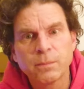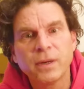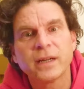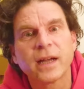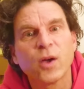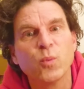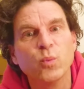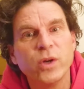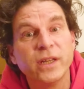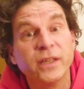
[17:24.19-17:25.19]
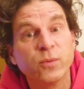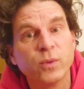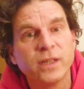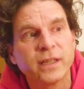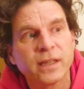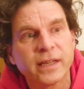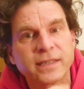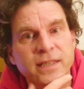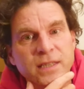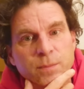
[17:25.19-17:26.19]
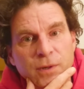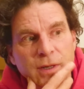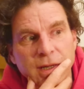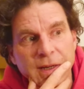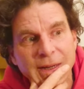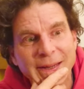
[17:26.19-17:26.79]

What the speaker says: but I really, really liked this book.